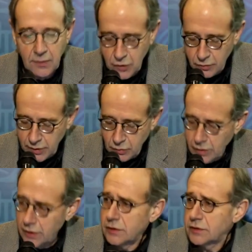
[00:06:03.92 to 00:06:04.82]
But we
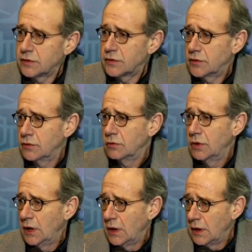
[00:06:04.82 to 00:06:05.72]
worked to
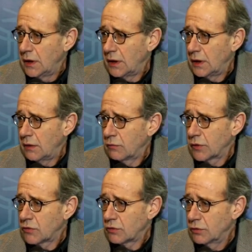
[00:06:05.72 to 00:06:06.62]

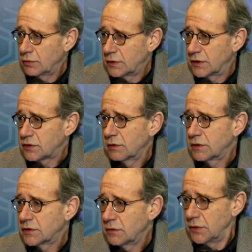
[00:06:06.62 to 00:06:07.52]
recruit
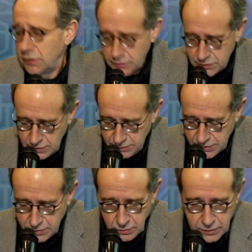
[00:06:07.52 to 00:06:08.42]
districts that were not
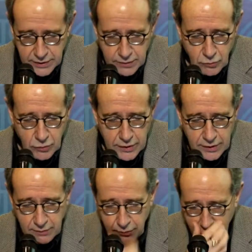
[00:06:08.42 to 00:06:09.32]
typical in
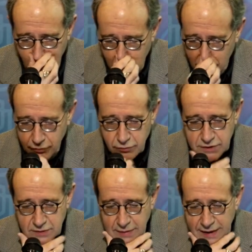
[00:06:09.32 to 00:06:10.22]
one important
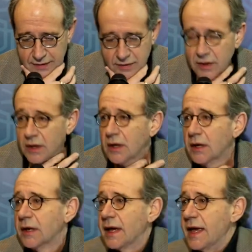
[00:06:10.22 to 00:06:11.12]
respect.
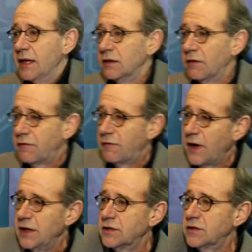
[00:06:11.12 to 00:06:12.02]
In the
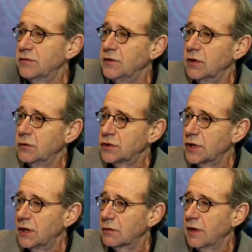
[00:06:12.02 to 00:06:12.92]
face of No
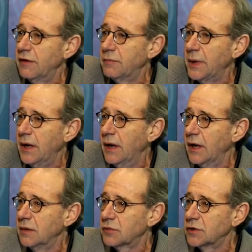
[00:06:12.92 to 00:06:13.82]
Child Left
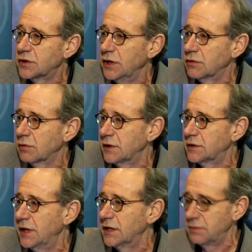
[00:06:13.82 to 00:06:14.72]
Behind procedural
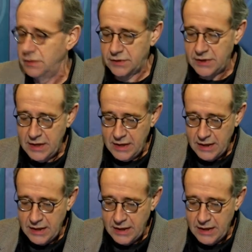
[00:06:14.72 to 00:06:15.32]
assessments,